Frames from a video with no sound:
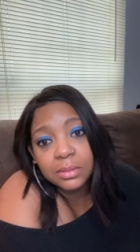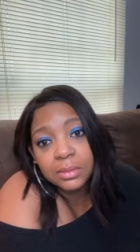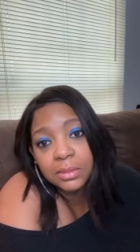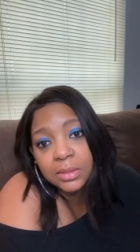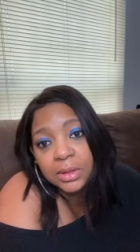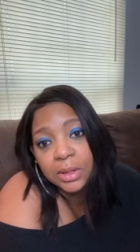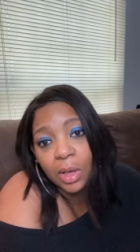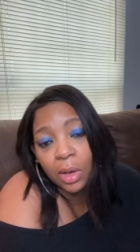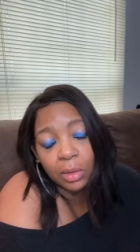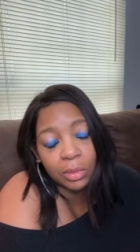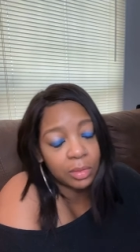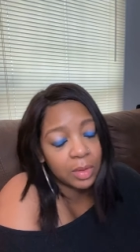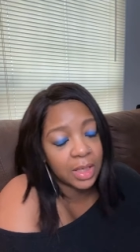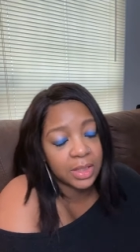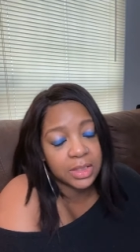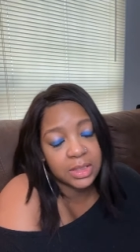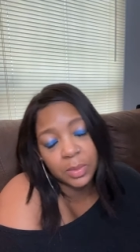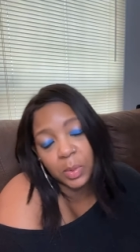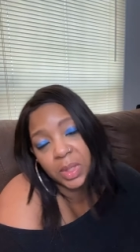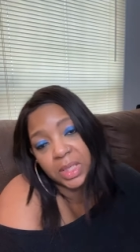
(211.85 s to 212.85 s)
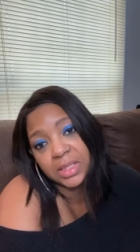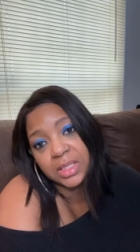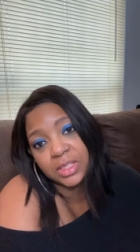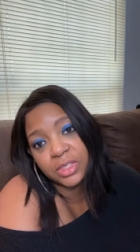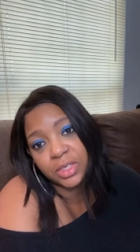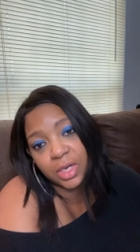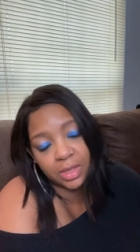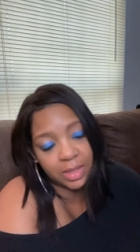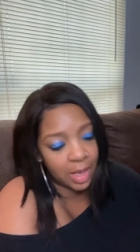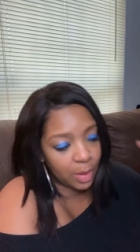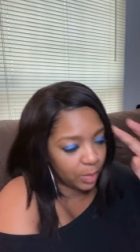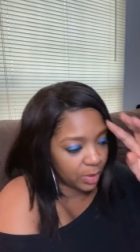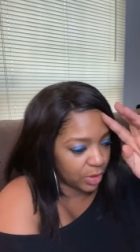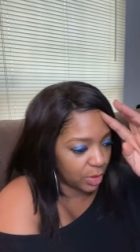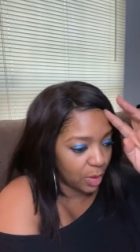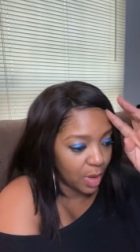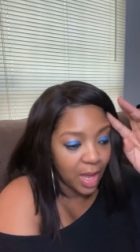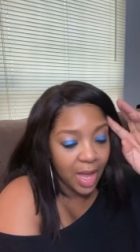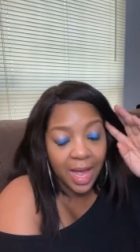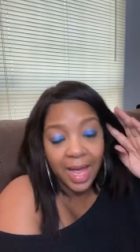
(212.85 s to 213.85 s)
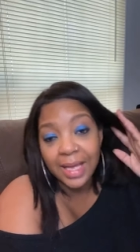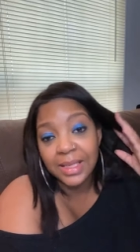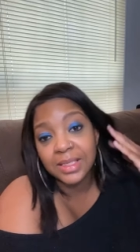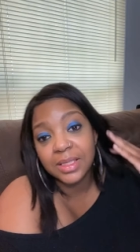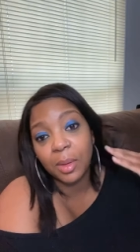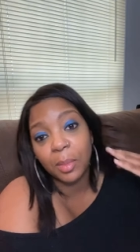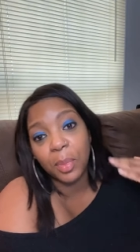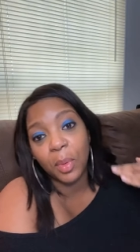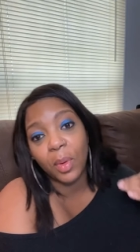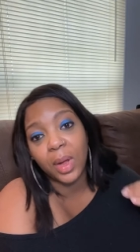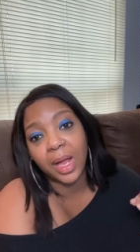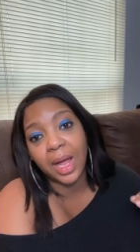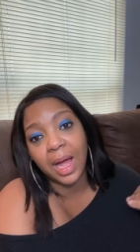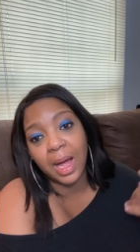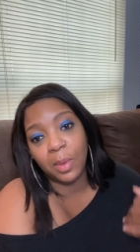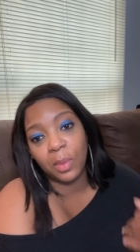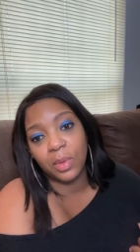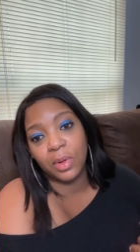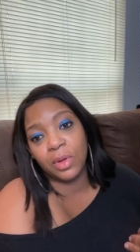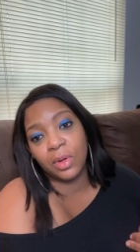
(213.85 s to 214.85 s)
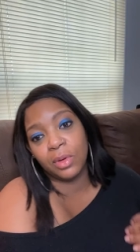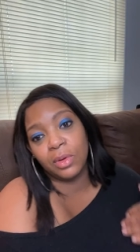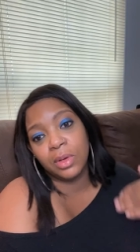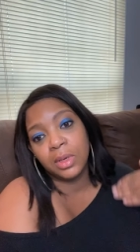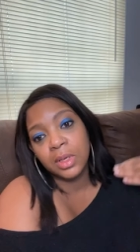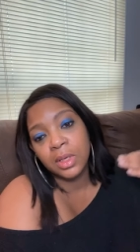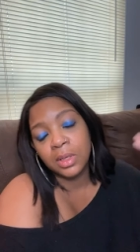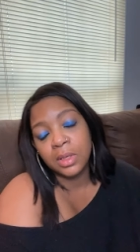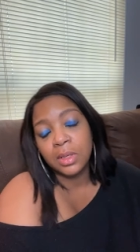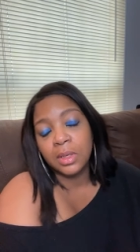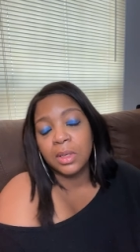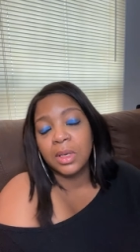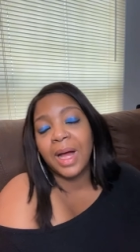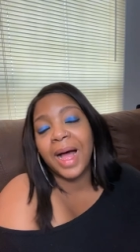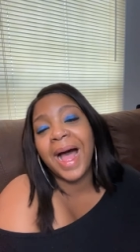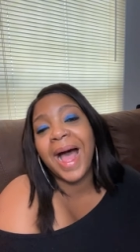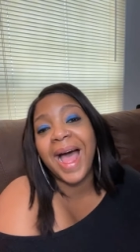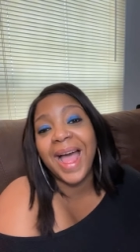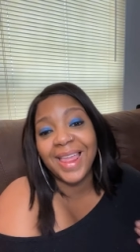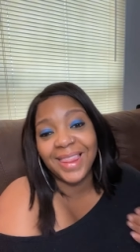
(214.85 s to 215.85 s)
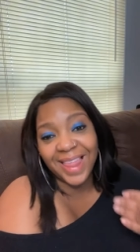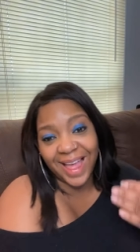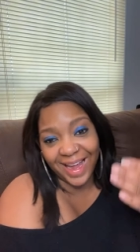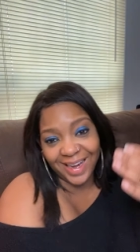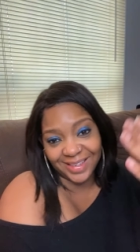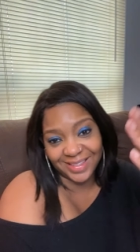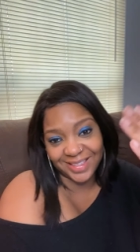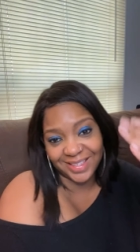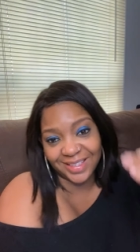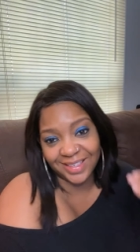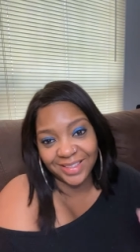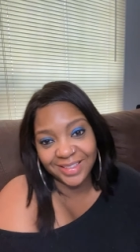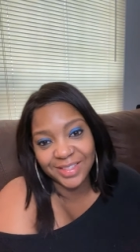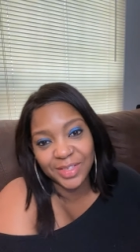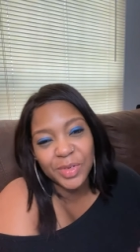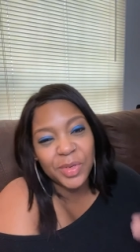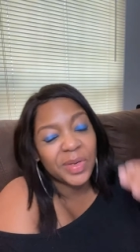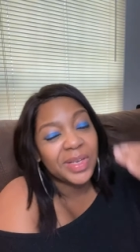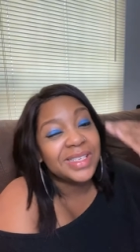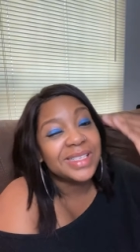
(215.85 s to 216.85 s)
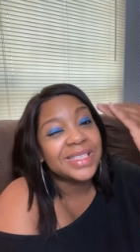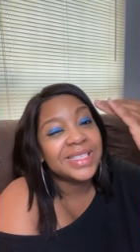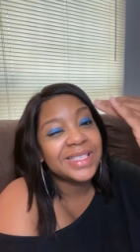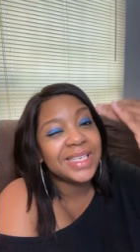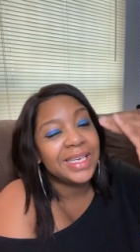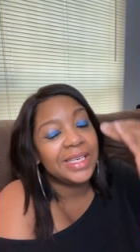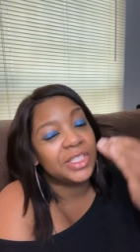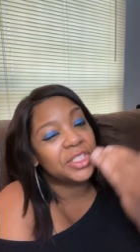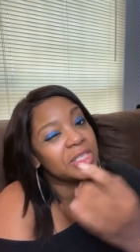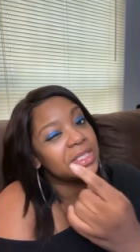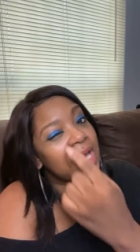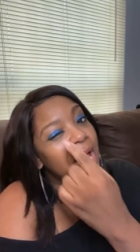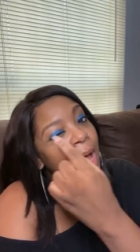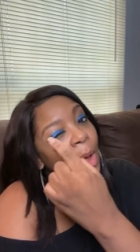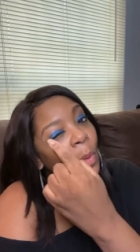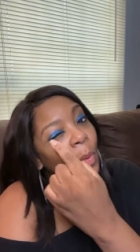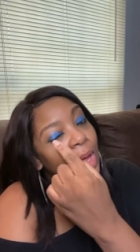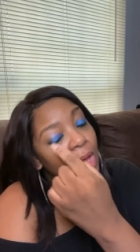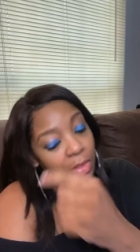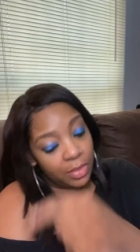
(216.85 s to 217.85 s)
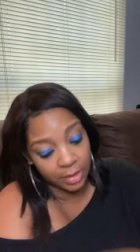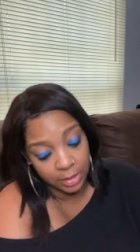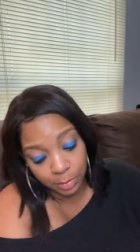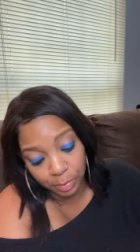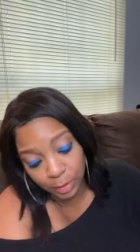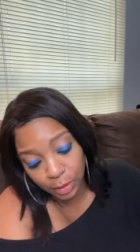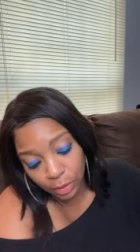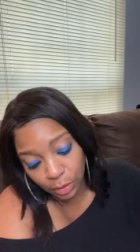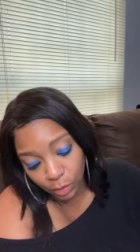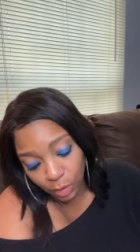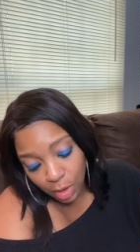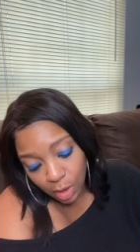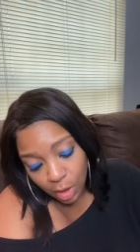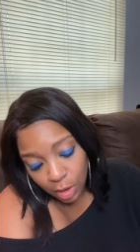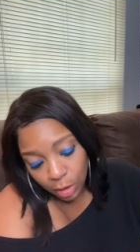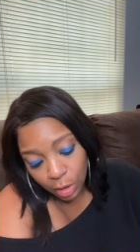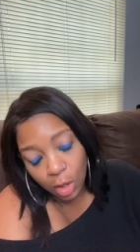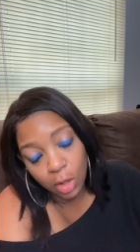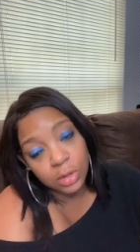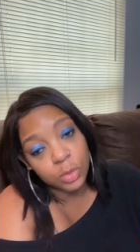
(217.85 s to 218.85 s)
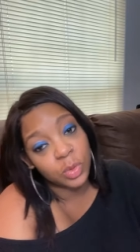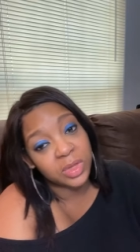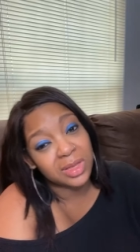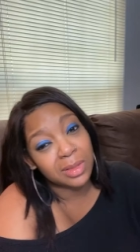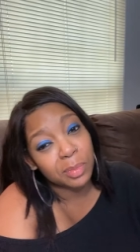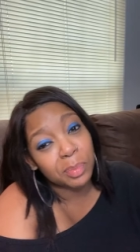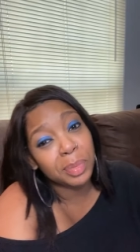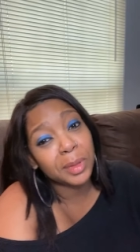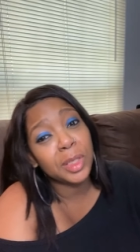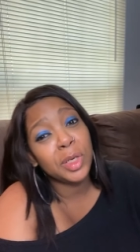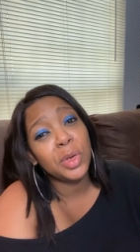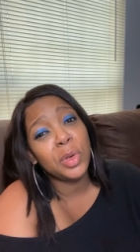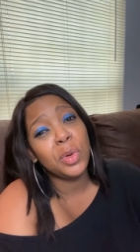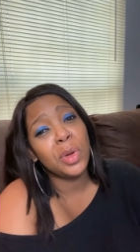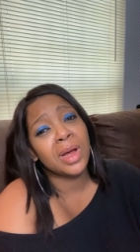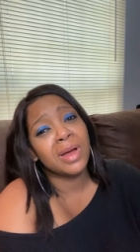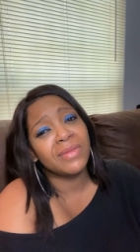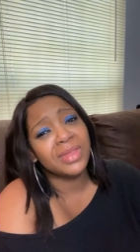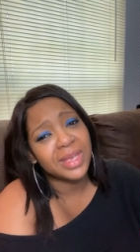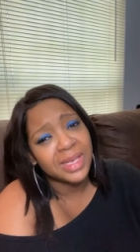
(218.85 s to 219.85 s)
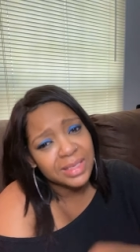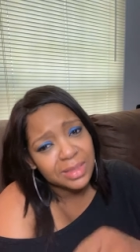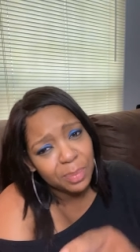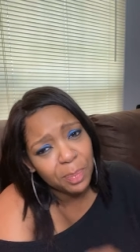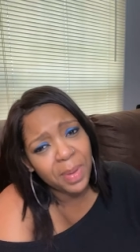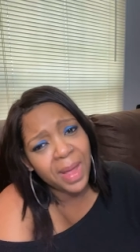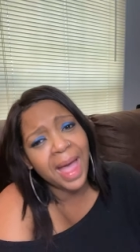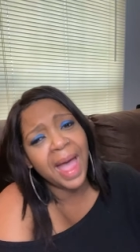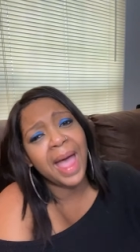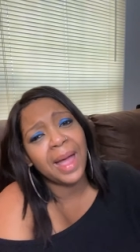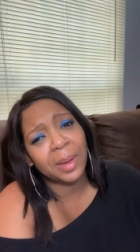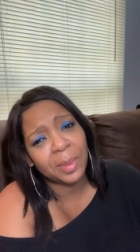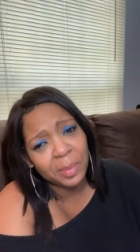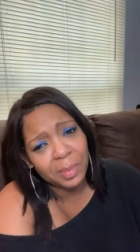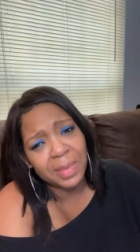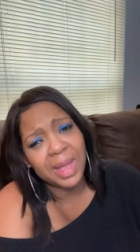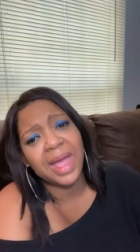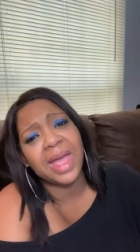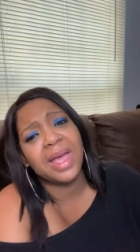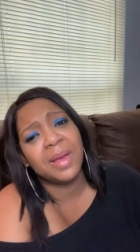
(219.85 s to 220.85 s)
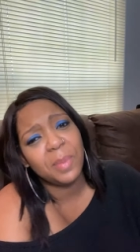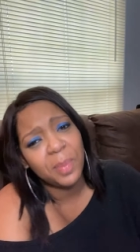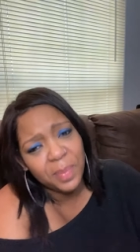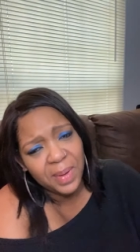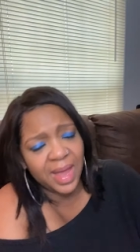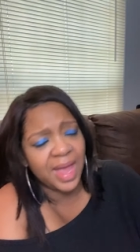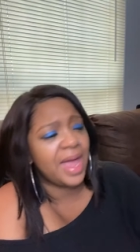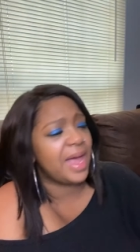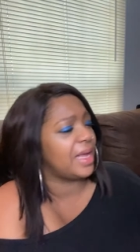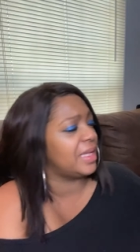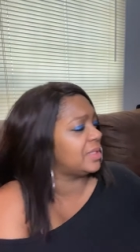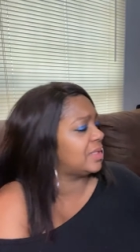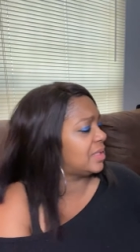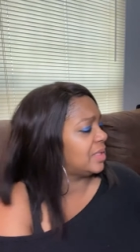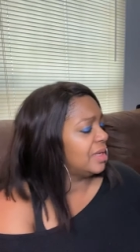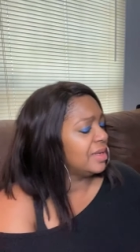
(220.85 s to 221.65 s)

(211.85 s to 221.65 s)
So I just wanted to share that with you. At some point, I will highlight so you can see just how well this blue goes with the blue of these Pac-Man pants.